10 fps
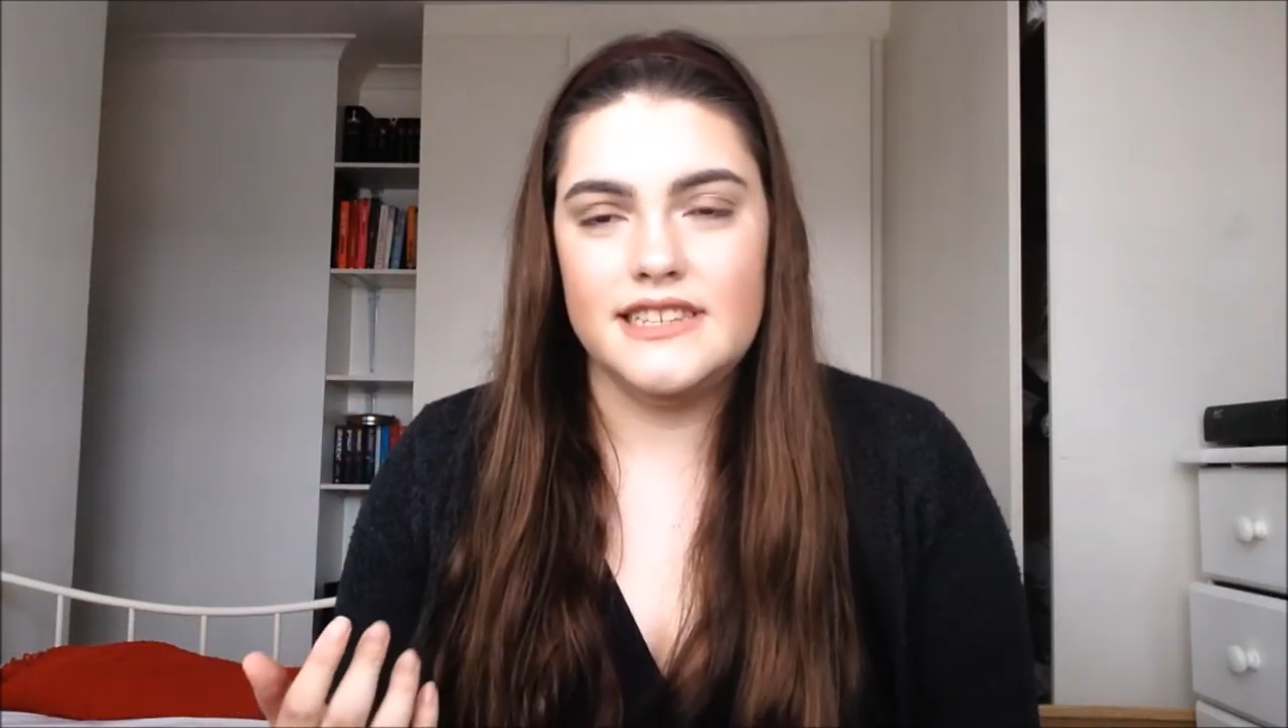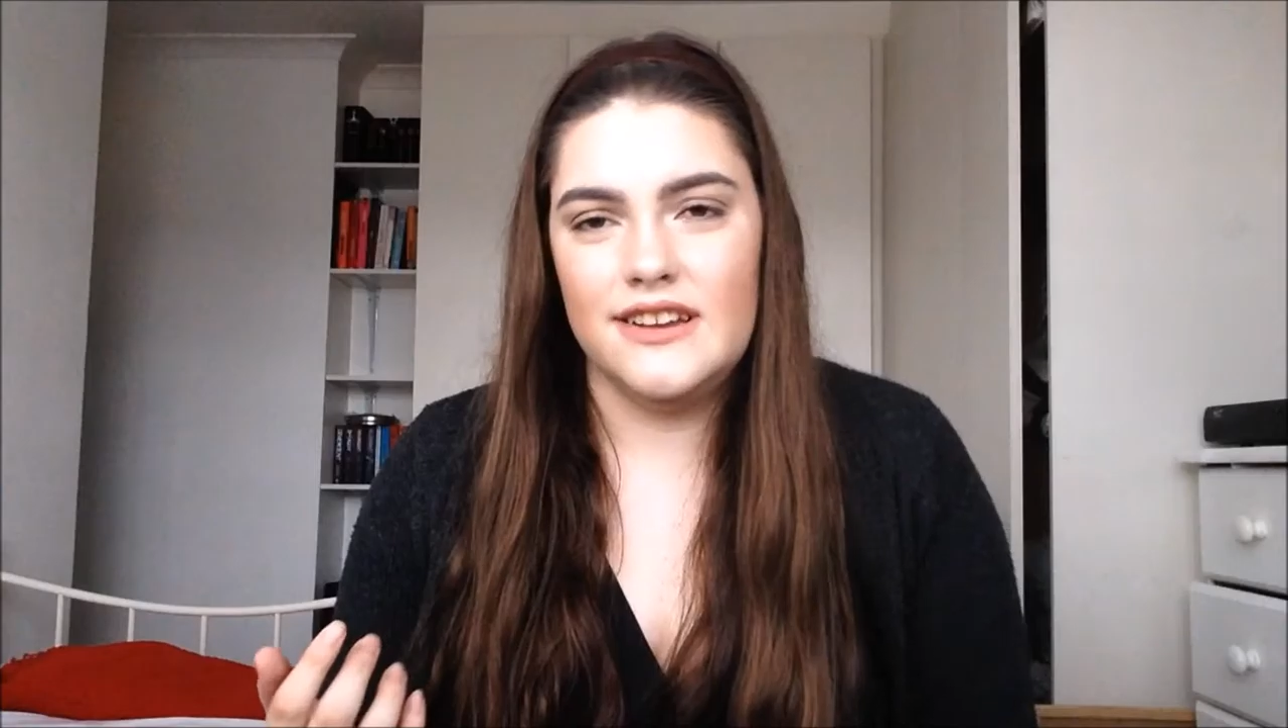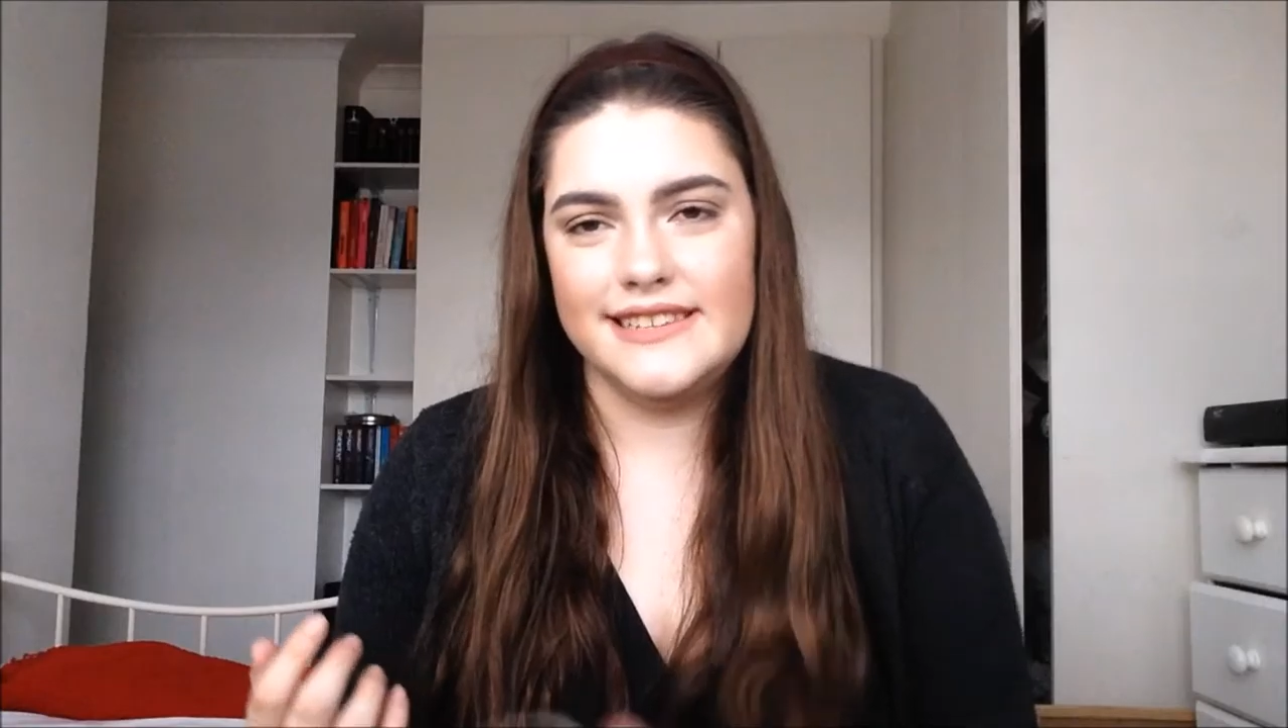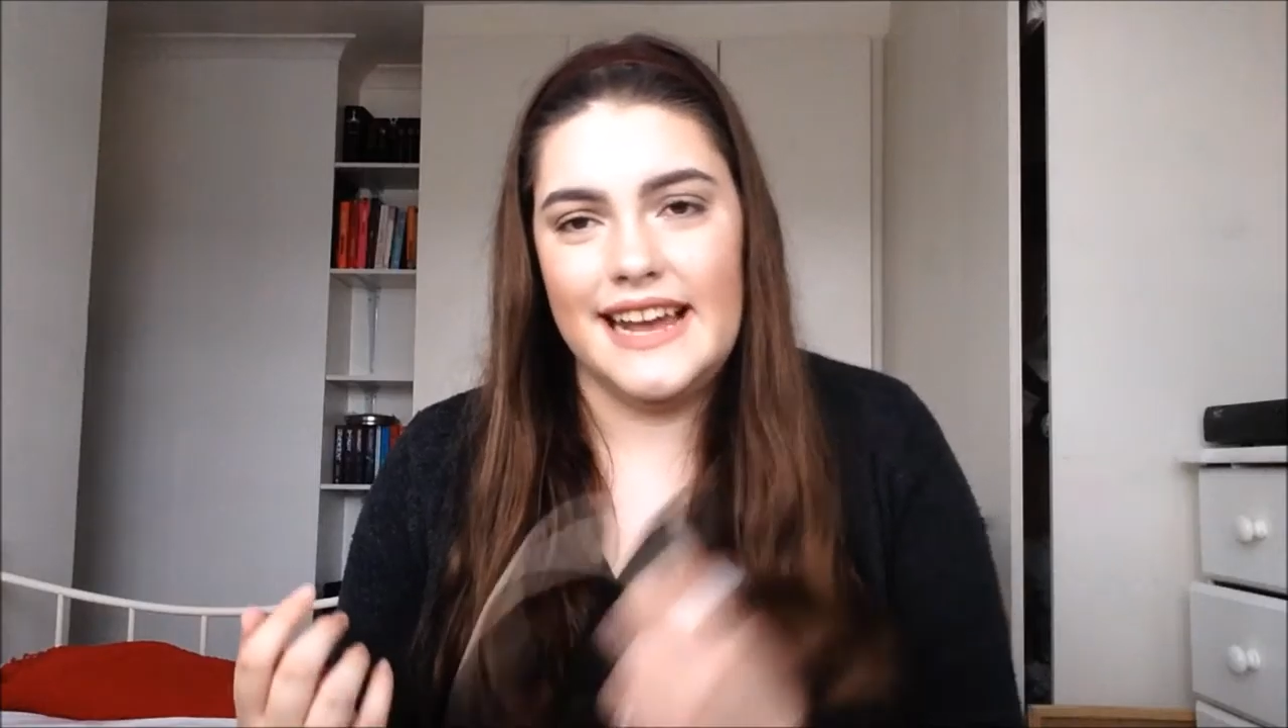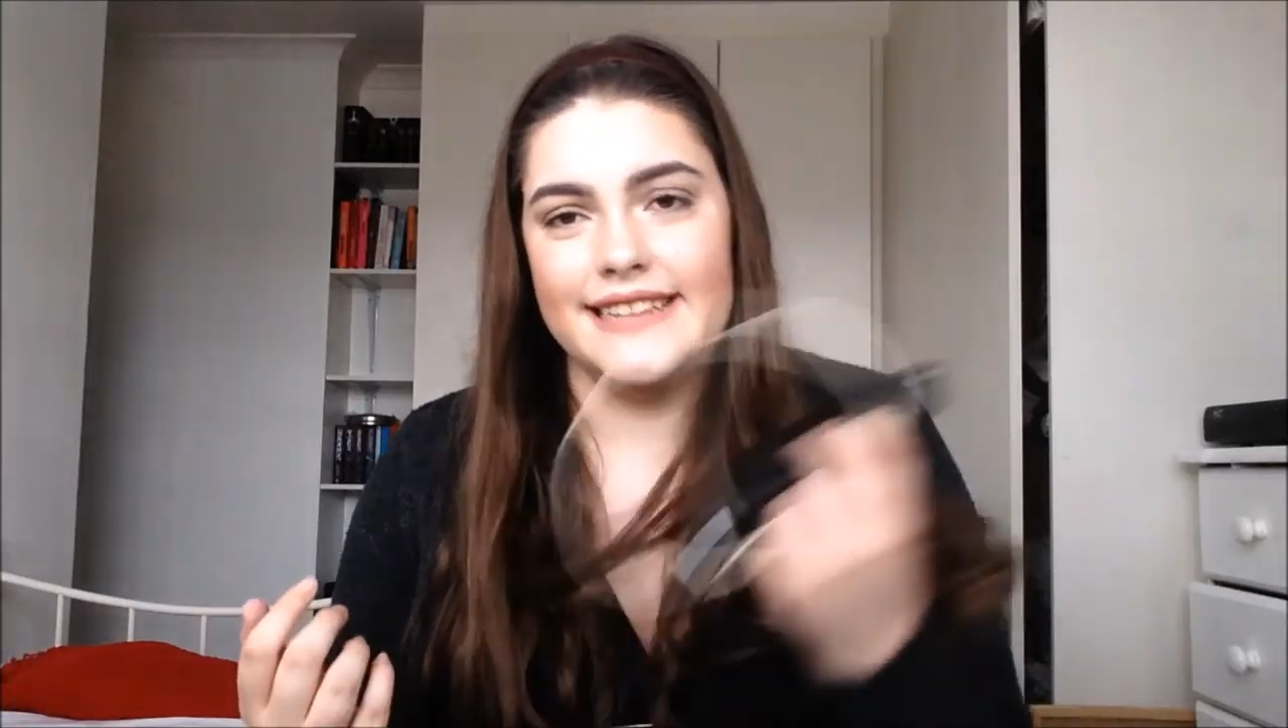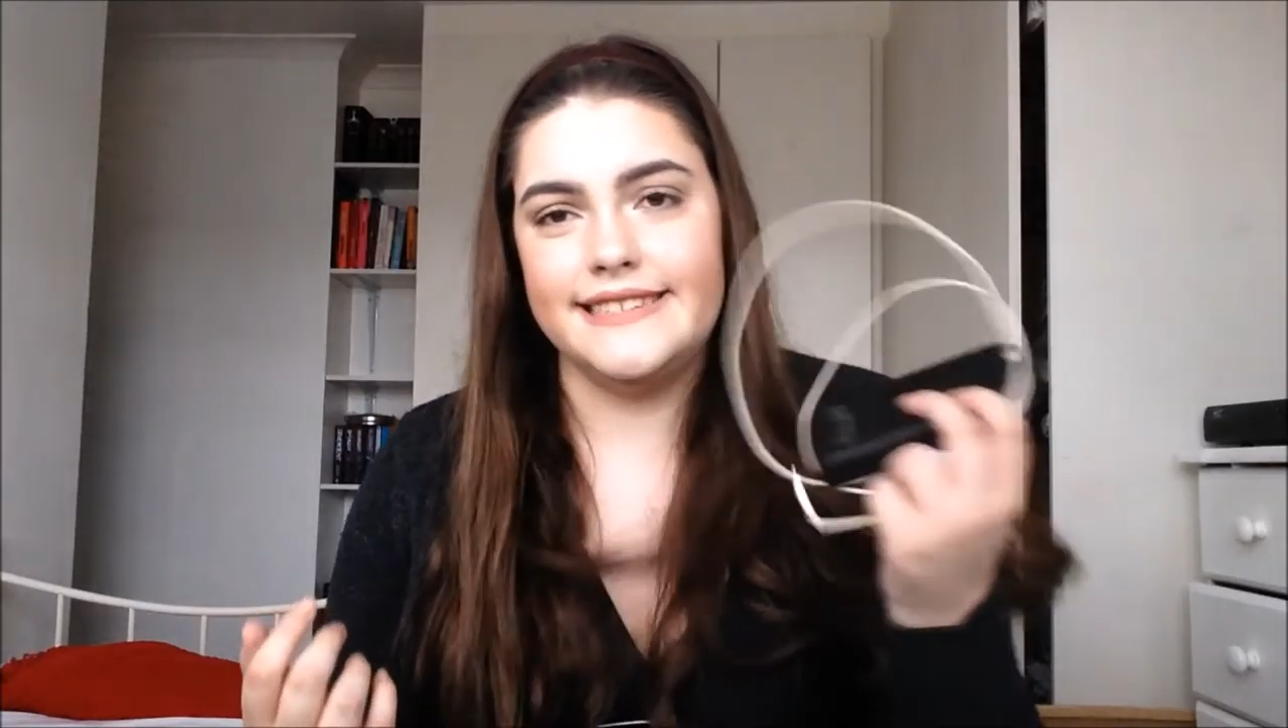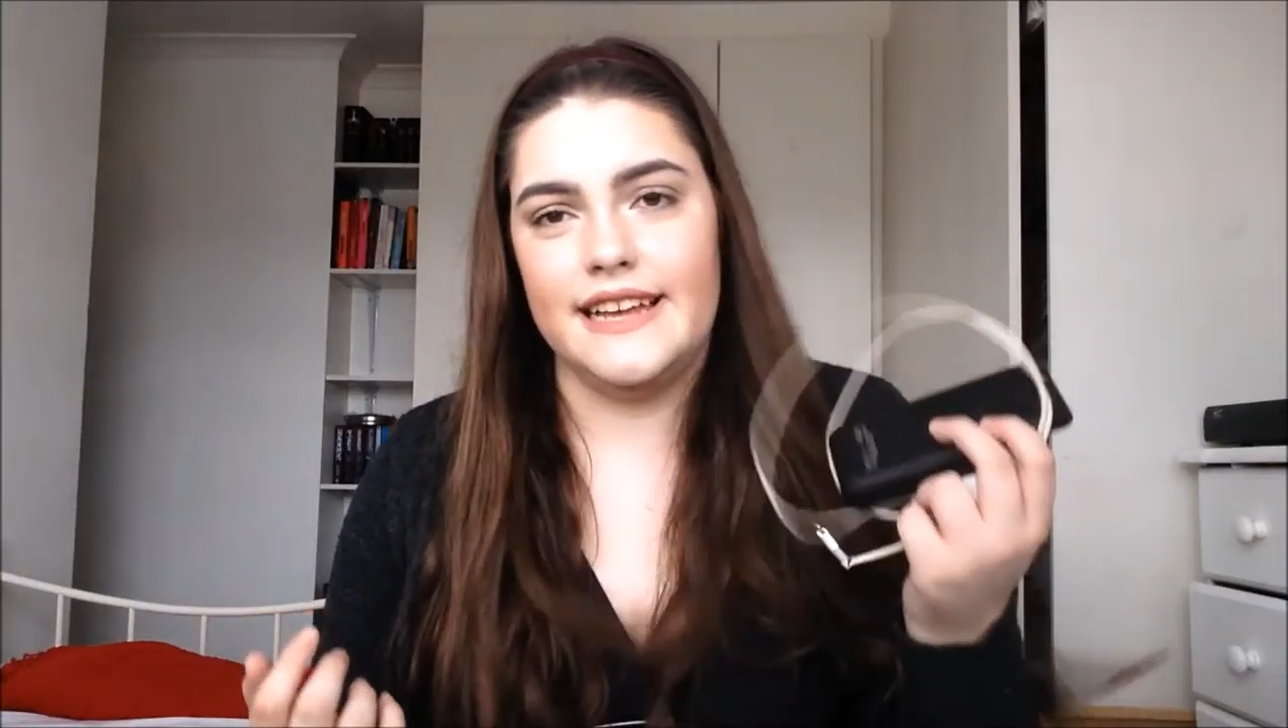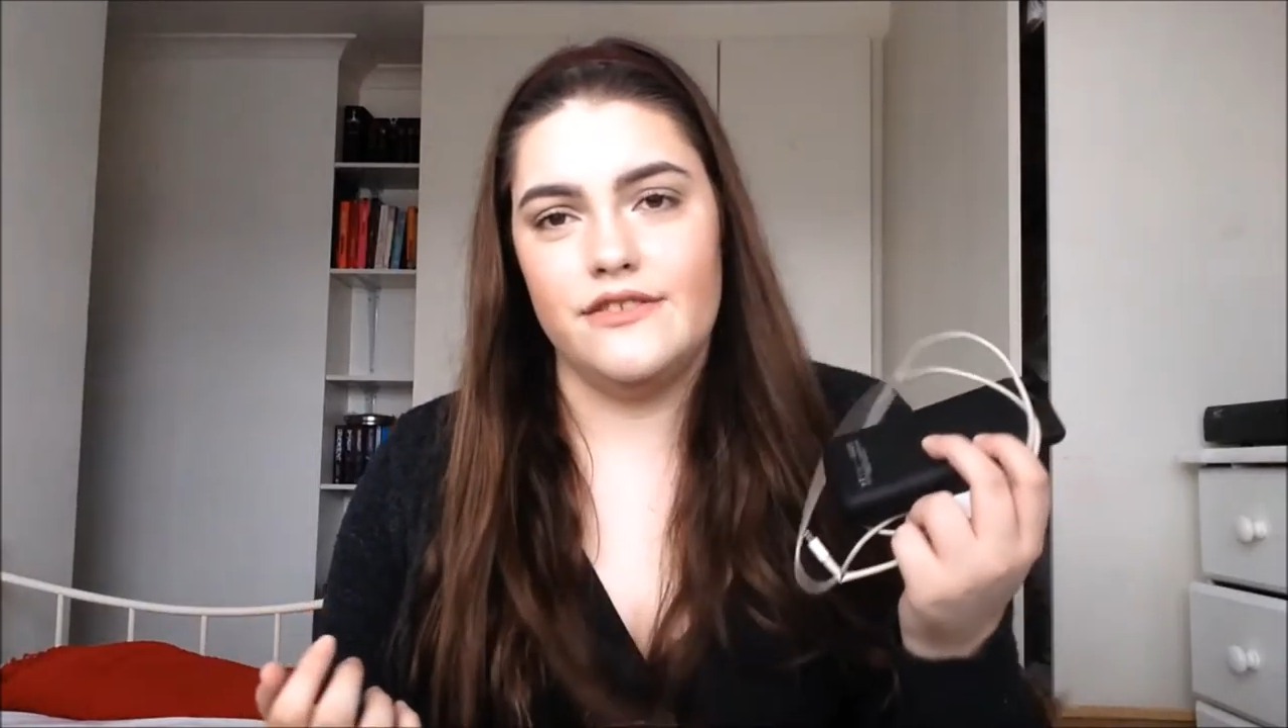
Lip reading: so it's handy to